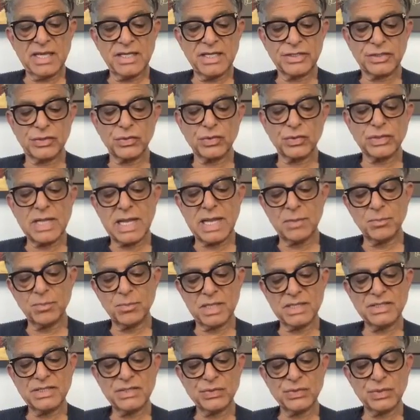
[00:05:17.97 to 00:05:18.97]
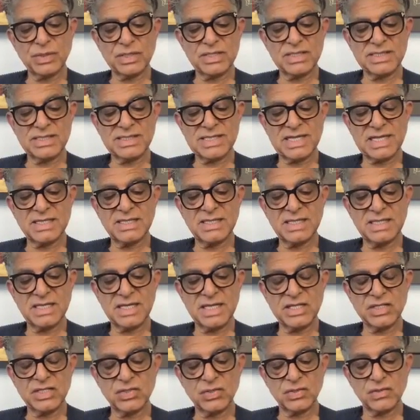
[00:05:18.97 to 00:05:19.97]
It could help us to understand the
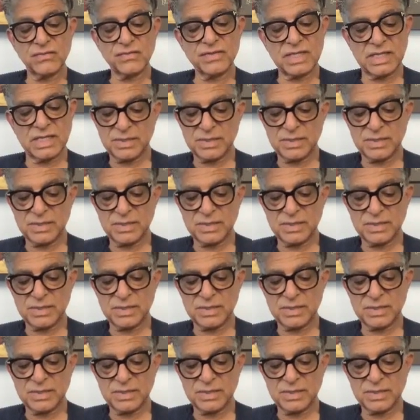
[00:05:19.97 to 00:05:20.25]
nature of